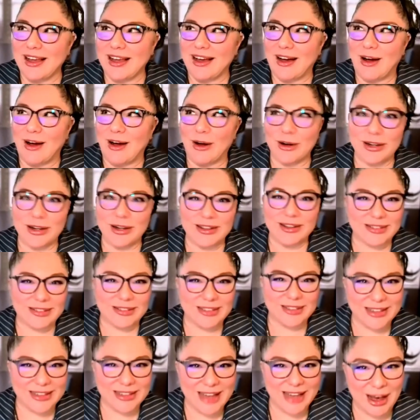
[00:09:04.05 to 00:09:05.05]
article
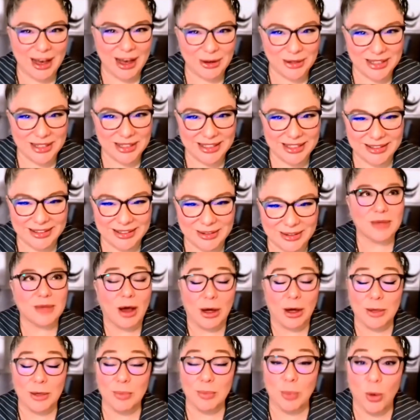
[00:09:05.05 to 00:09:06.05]
on how to
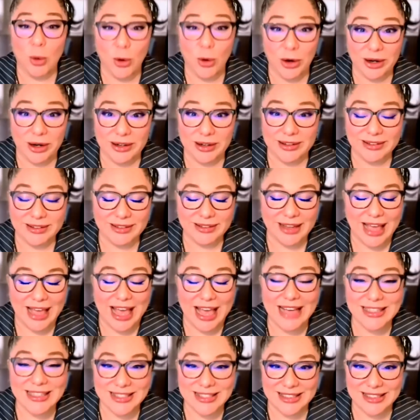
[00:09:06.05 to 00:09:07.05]
onboard
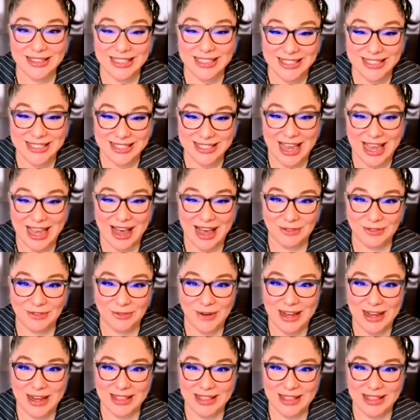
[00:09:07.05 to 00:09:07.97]
excellent staff, right?